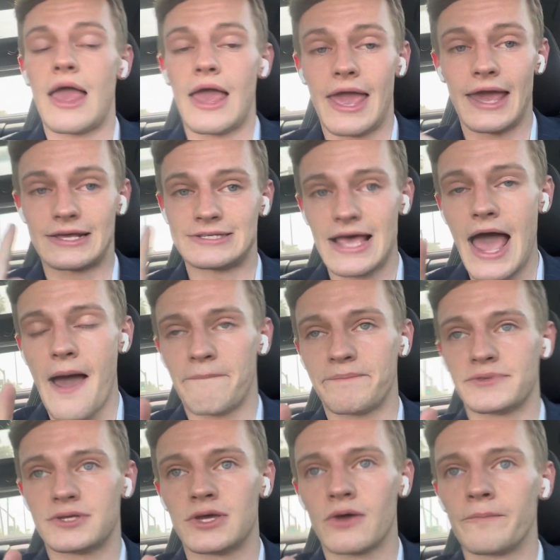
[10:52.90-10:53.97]

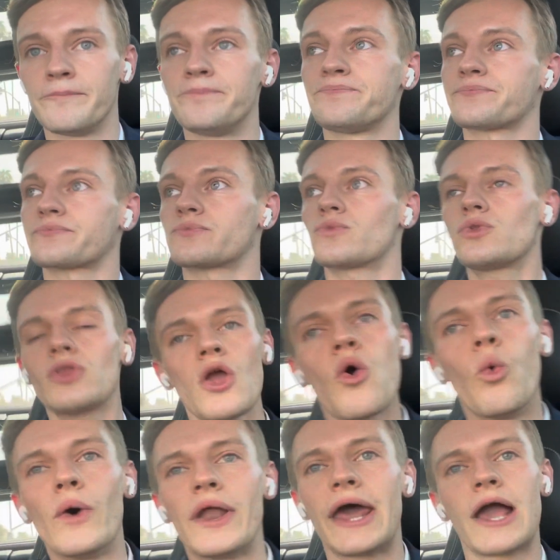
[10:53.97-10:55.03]
except
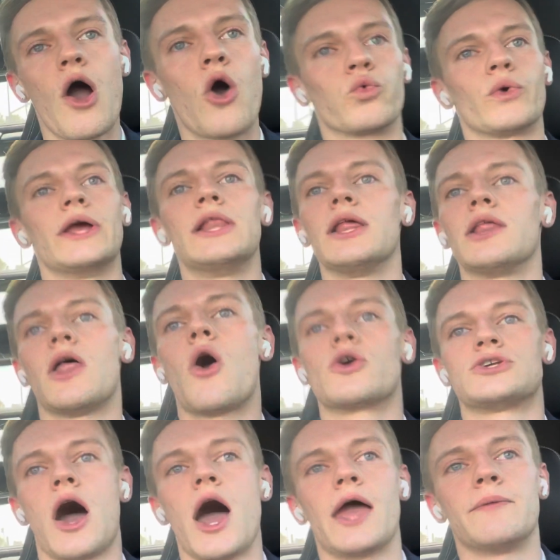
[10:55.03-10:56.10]
when I go a really long
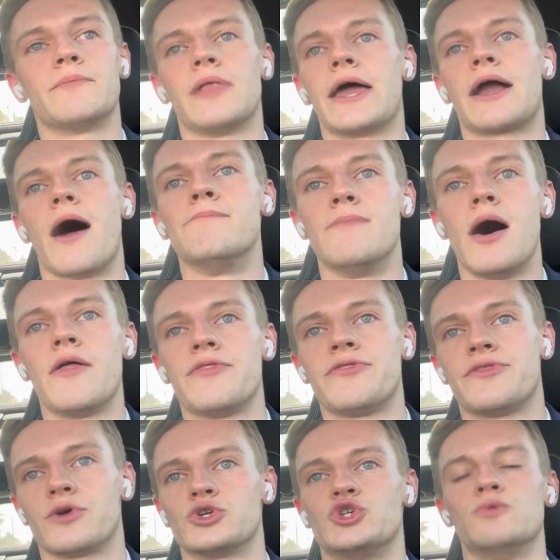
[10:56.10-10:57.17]
time, like a month
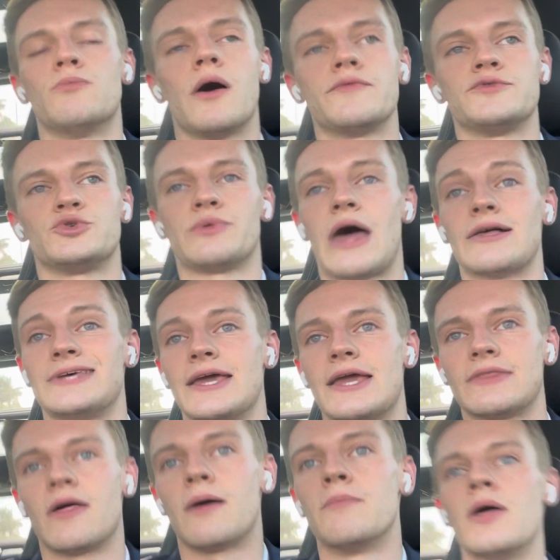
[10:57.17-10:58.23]
or 2 months without
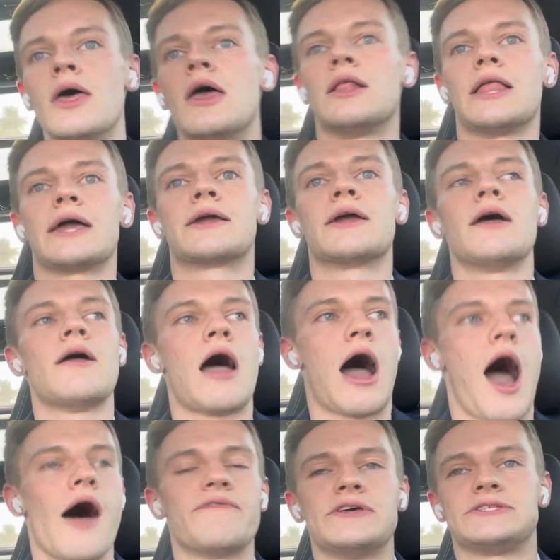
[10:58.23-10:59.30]
taking them. Like,
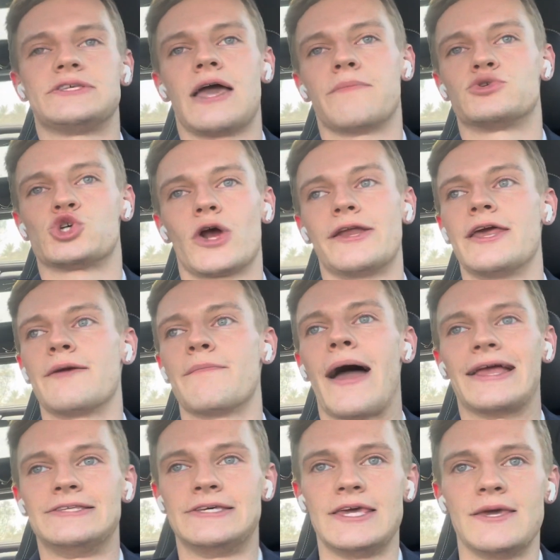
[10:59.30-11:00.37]
obviously I'm training my
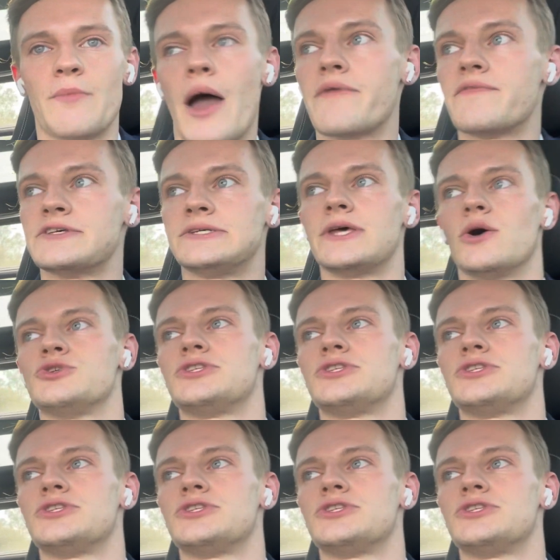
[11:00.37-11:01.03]
team. I have a sales